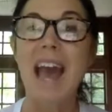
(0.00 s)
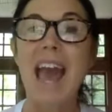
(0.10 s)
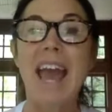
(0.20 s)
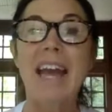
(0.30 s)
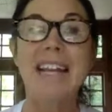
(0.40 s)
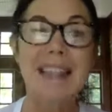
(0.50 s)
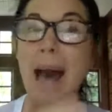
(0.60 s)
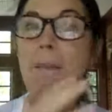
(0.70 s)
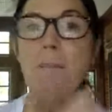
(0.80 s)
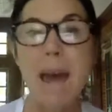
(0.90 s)
And
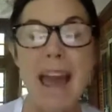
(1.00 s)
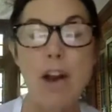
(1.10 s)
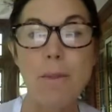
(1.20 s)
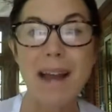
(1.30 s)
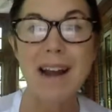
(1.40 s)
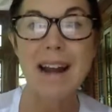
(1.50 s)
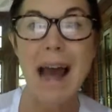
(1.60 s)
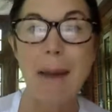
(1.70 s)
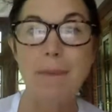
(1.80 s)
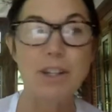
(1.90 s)
that may or may not
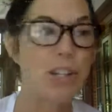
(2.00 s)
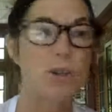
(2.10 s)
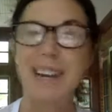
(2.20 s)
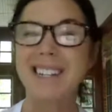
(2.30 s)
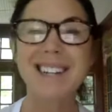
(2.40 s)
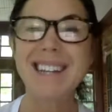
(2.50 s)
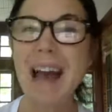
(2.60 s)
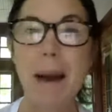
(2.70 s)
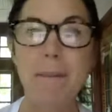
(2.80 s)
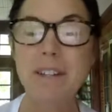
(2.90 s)
happen to you. It doesn't
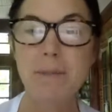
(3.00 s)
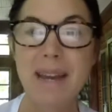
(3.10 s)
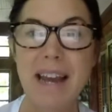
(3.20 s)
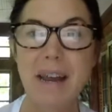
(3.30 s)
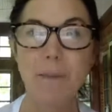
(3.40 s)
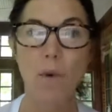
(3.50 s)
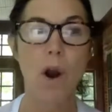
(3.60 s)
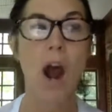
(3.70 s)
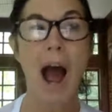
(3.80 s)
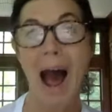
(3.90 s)
happen to me
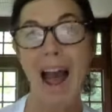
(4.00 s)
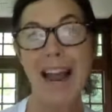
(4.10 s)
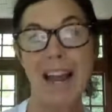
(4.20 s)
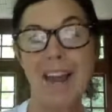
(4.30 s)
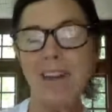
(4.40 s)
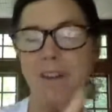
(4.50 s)
anymore. I